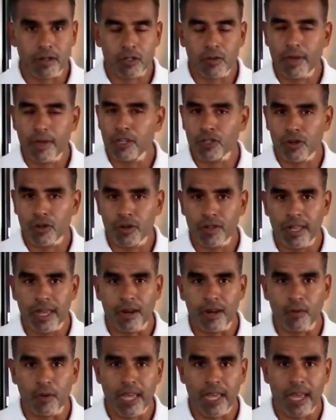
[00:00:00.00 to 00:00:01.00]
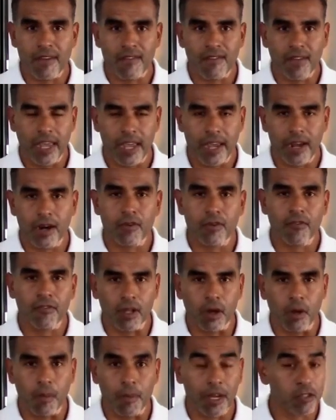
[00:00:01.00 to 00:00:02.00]
To make sure that we have
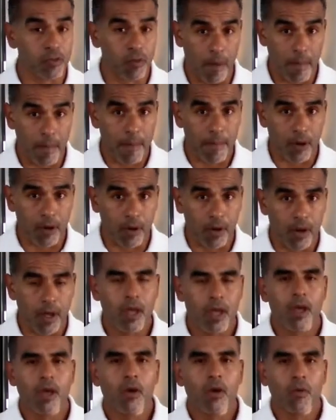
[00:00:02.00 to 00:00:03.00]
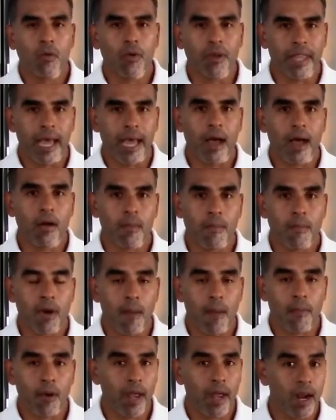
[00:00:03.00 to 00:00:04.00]
airflow. Because remember, without
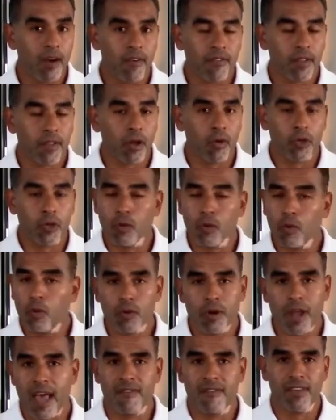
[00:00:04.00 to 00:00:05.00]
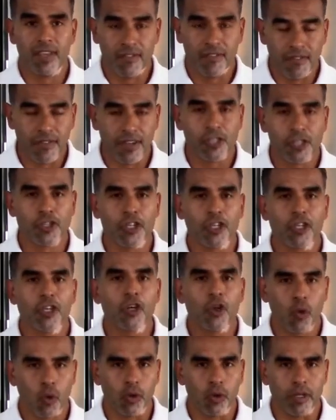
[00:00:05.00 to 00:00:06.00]
proper airflow, you won't have efficient
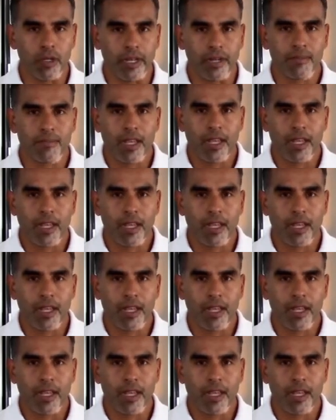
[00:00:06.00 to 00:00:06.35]
cooling.